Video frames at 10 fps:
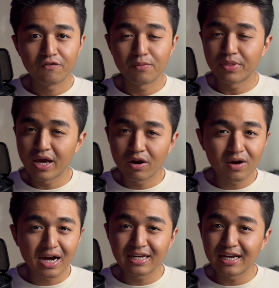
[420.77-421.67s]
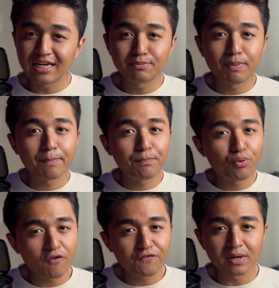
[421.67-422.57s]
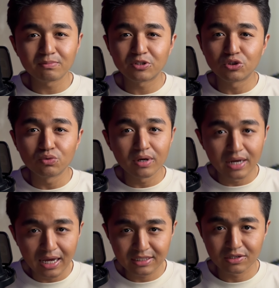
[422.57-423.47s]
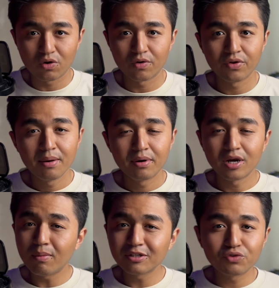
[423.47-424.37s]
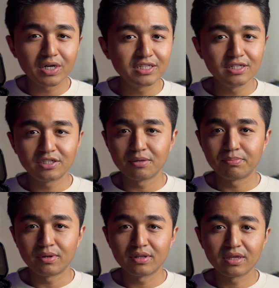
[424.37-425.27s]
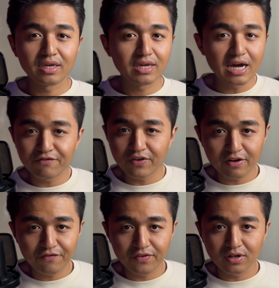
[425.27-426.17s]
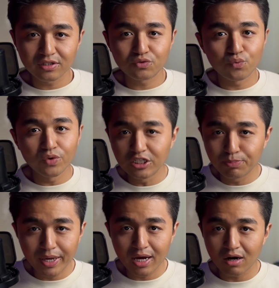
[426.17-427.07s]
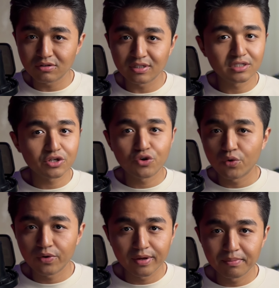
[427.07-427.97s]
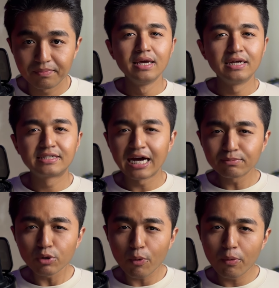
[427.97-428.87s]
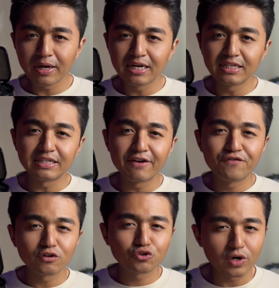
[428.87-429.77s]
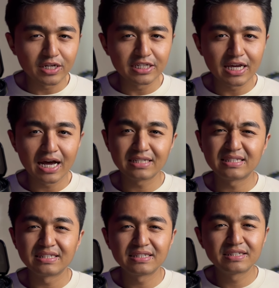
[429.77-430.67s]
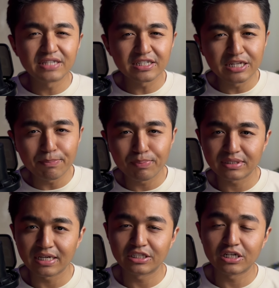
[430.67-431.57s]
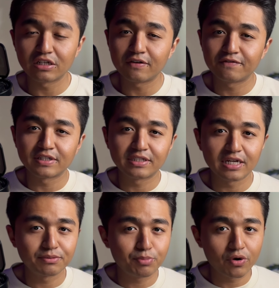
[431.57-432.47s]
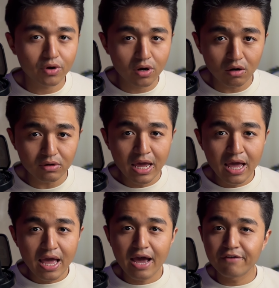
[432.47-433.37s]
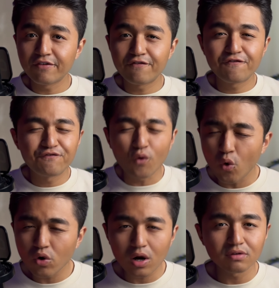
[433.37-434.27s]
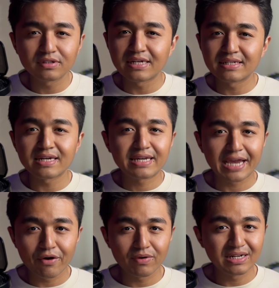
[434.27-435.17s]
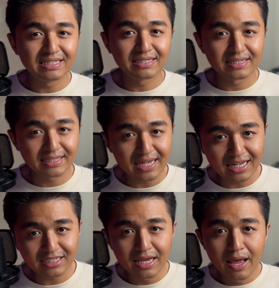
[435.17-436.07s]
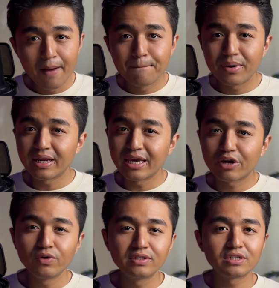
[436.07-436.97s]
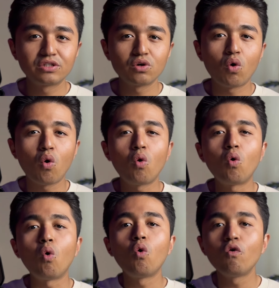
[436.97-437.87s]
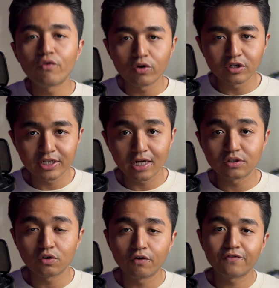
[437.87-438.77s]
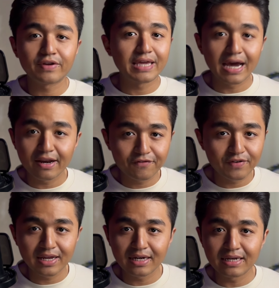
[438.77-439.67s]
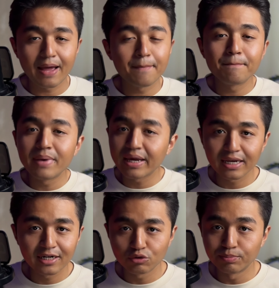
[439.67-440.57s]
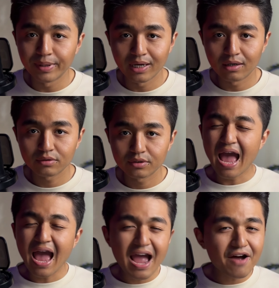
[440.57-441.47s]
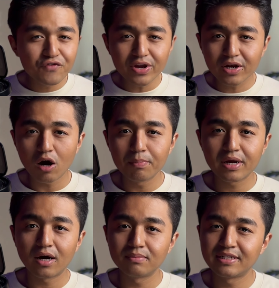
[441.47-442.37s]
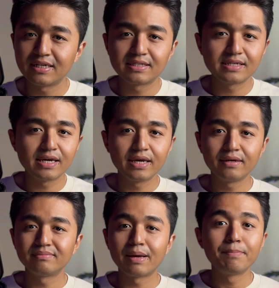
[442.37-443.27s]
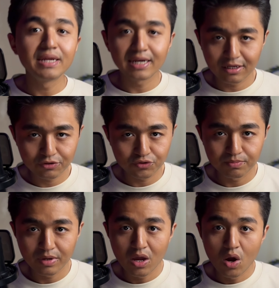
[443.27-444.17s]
From then on, I didn't expect PropFams to last long. Now my strategy is simple. Get funded first, reach payouts and secure them. In terms of probabilities, if your strategy has a 60% chance of success per account, having 4 accounts doesn't guarantee success, but it increases your overall chance of getting funded and making it to payout. Every account becomes, let's say, a mini classroom.